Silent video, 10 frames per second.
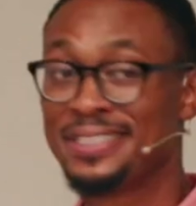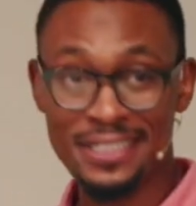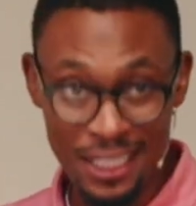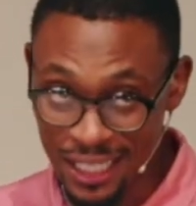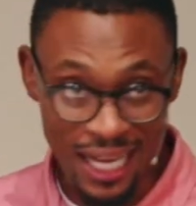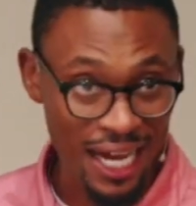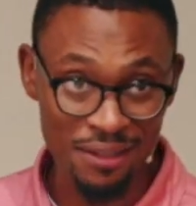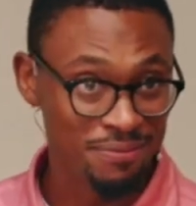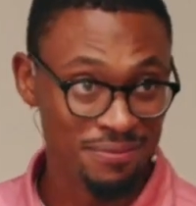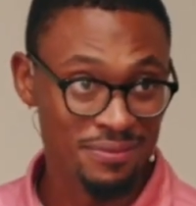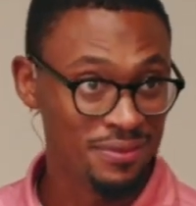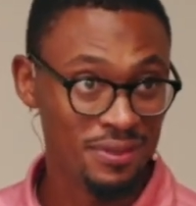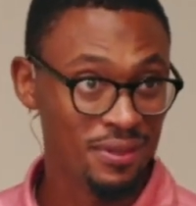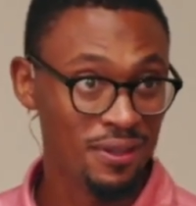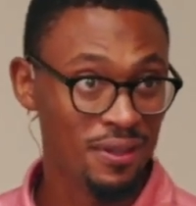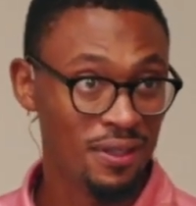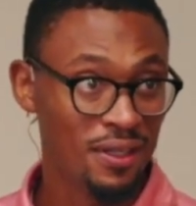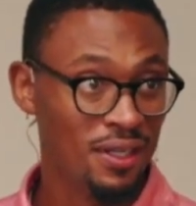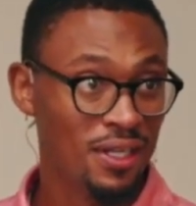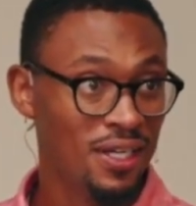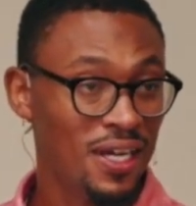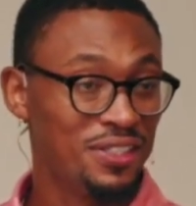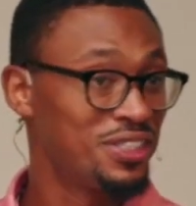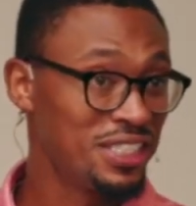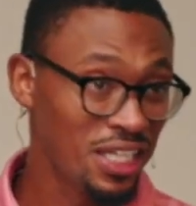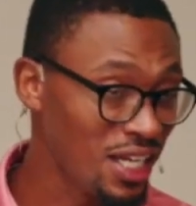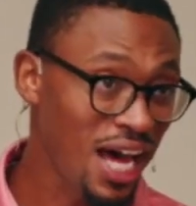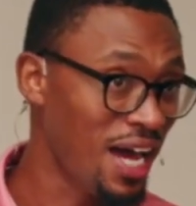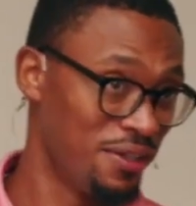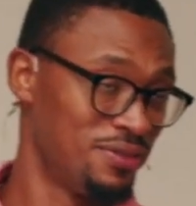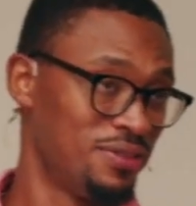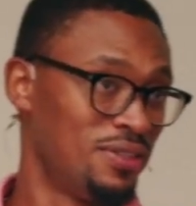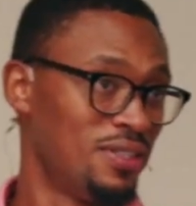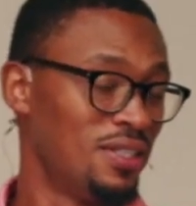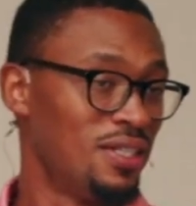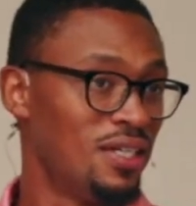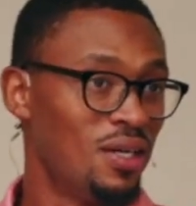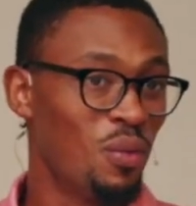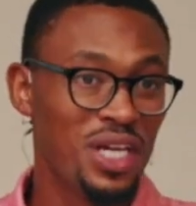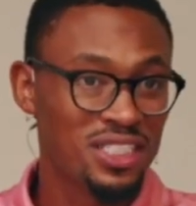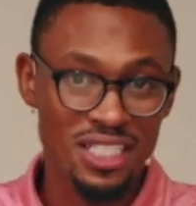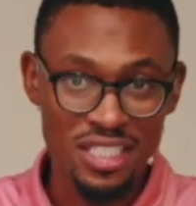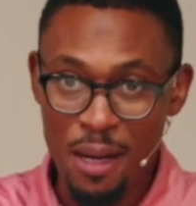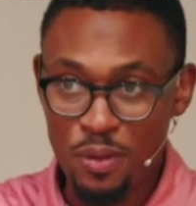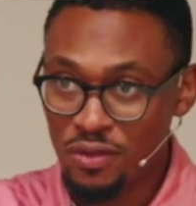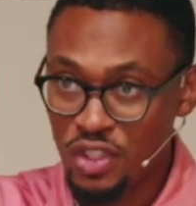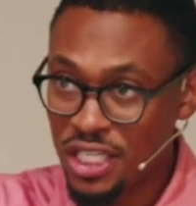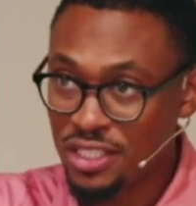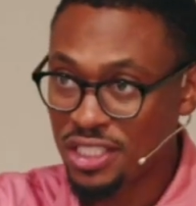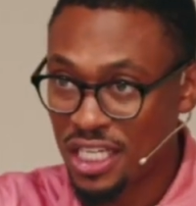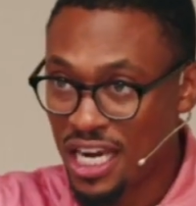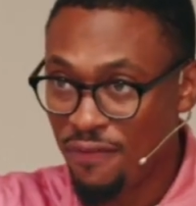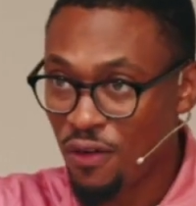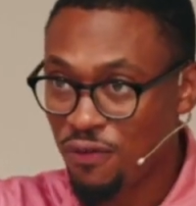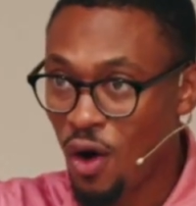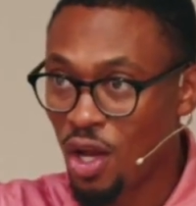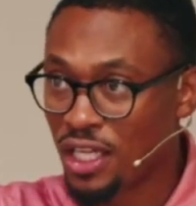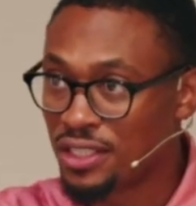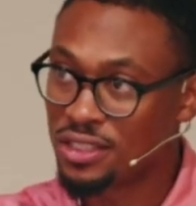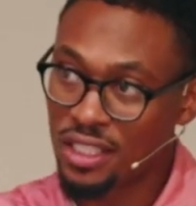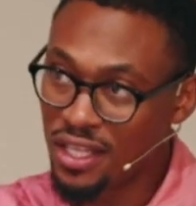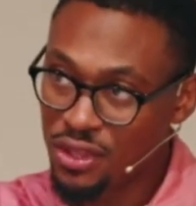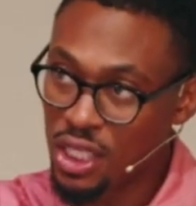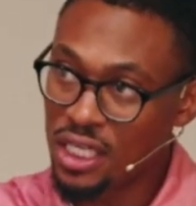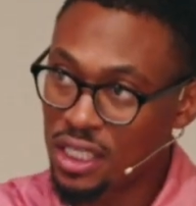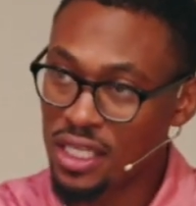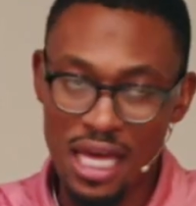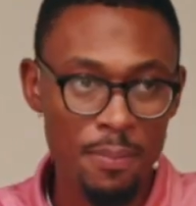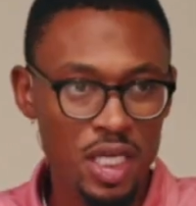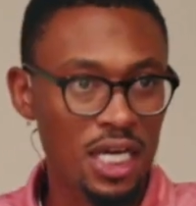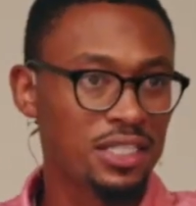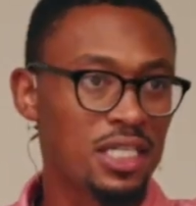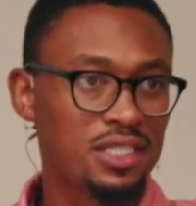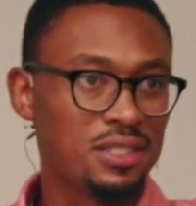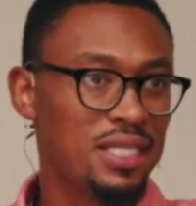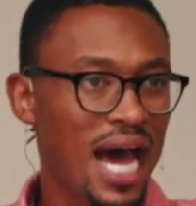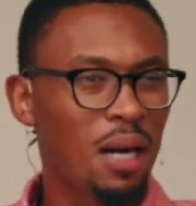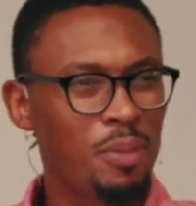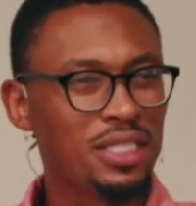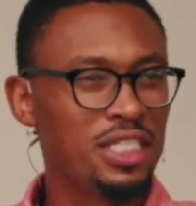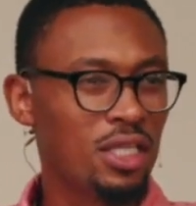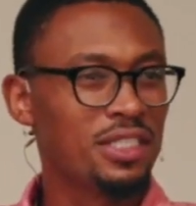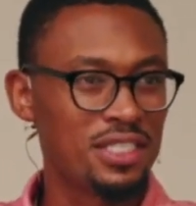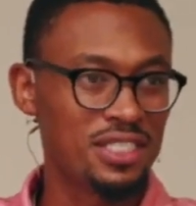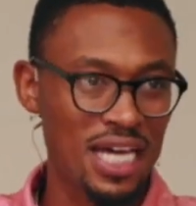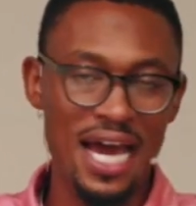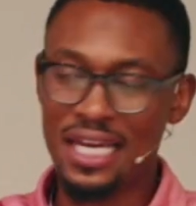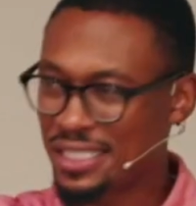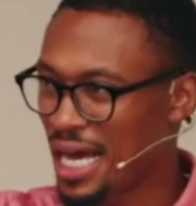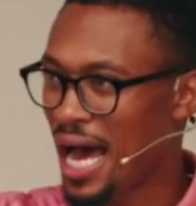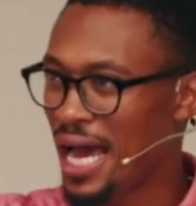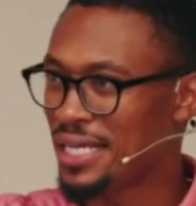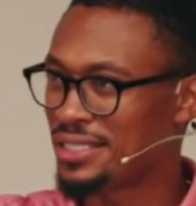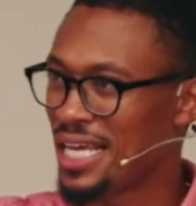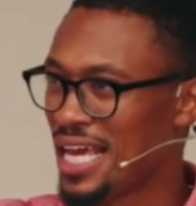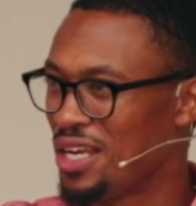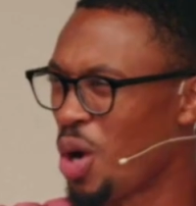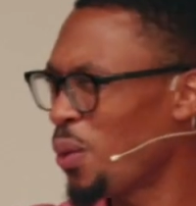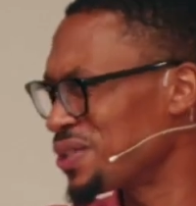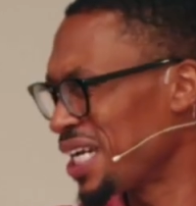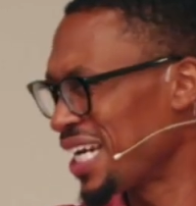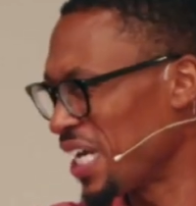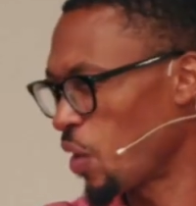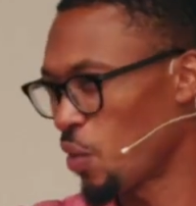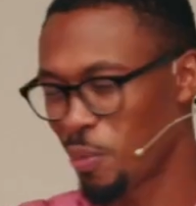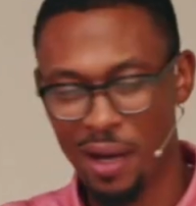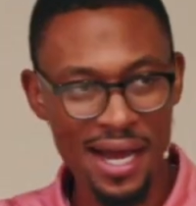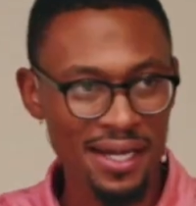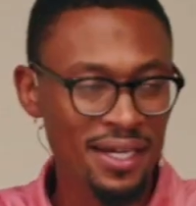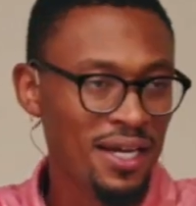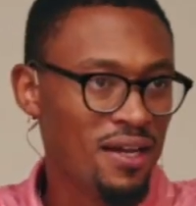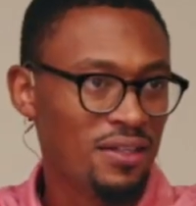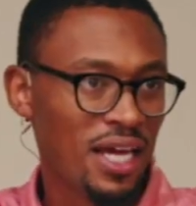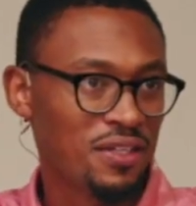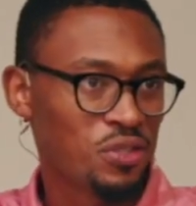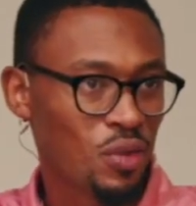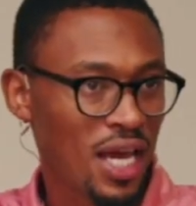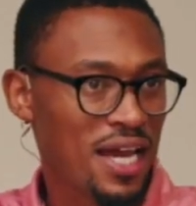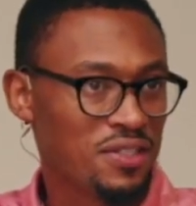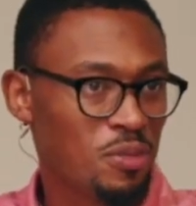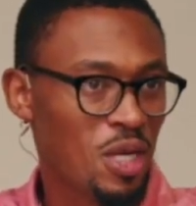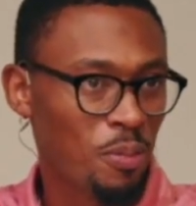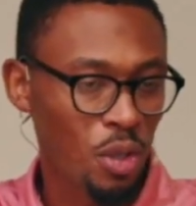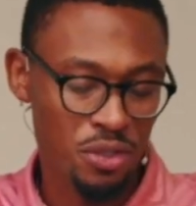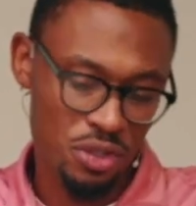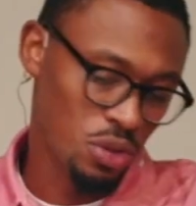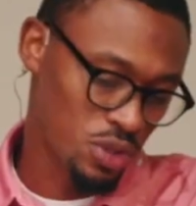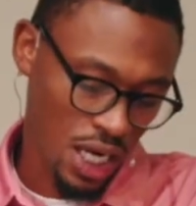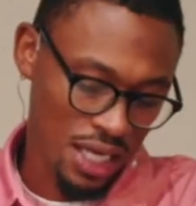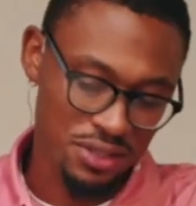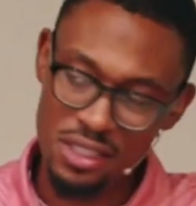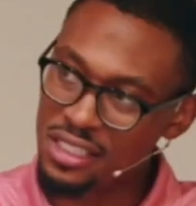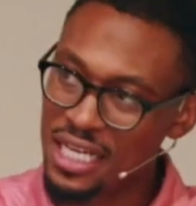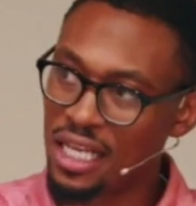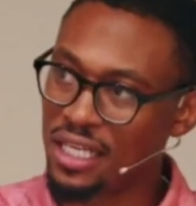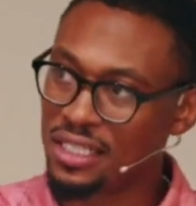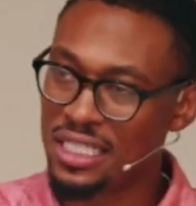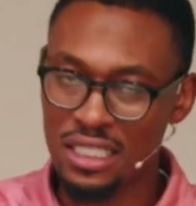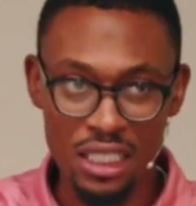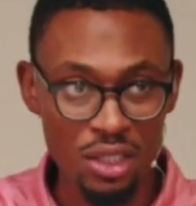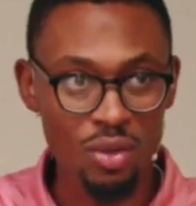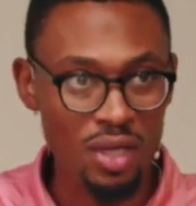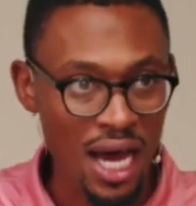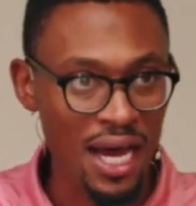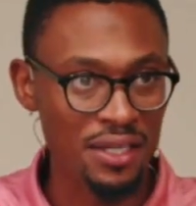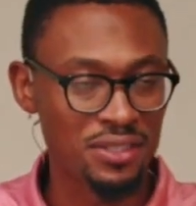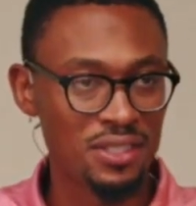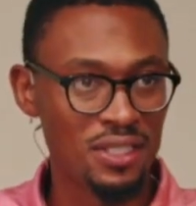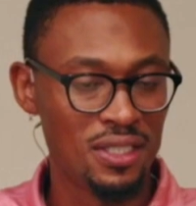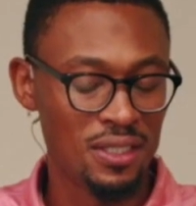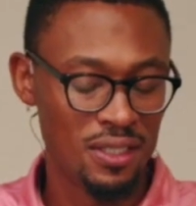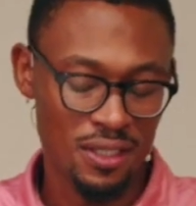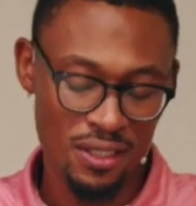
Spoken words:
It's still a lie. It's still a lie. We as disciples of Jesus can never fall into the thinking that because it's not a big deal in society's eyes and no one's going to get hurt by it, that it's okay to be a person who's constantly telling these little lies